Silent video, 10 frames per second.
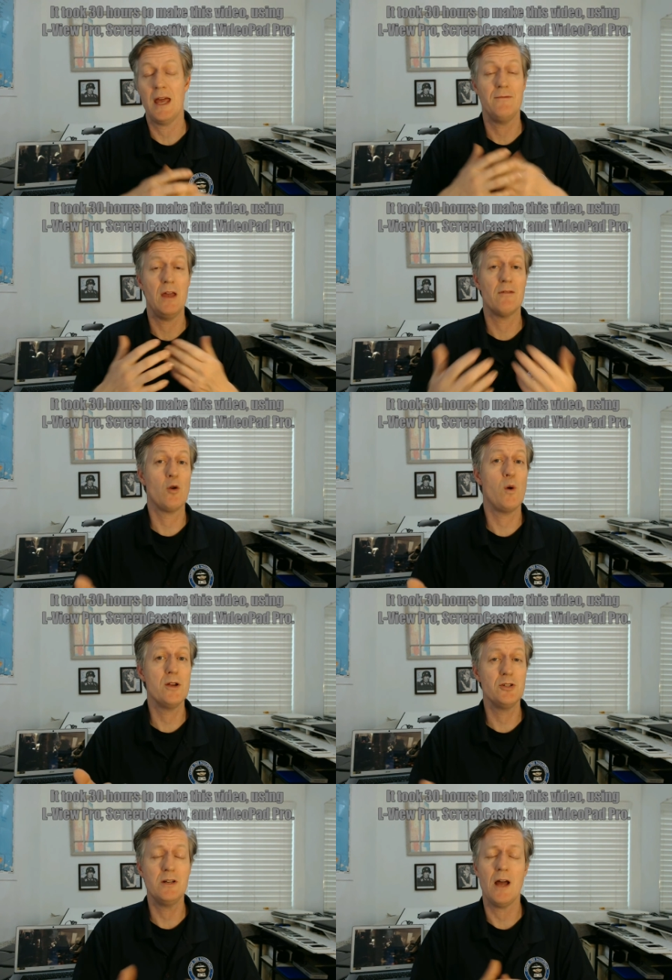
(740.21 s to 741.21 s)
And if you have a
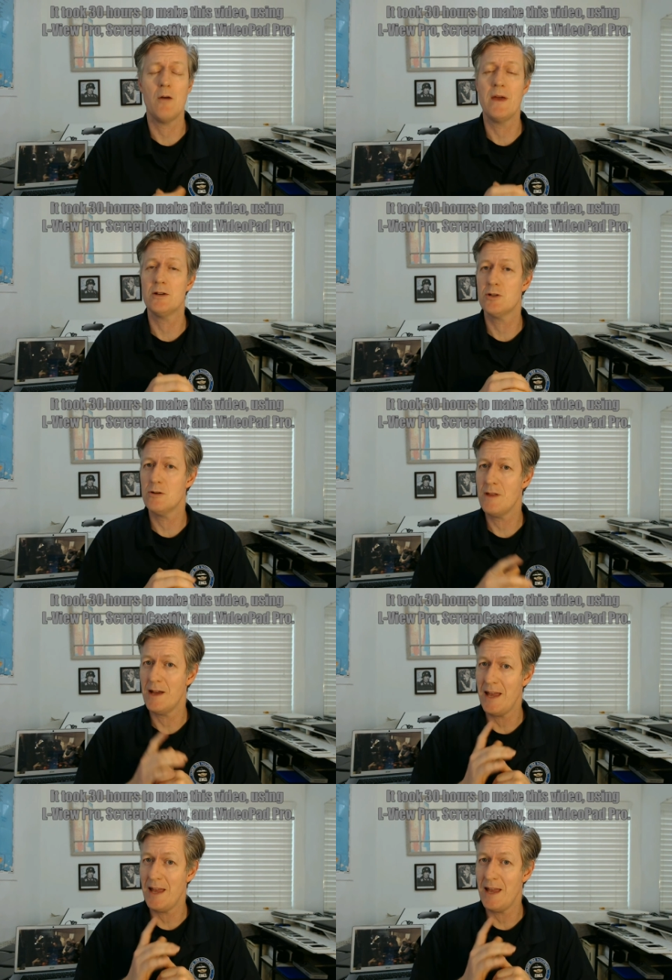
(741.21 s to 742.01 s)
question, I'll make sure that I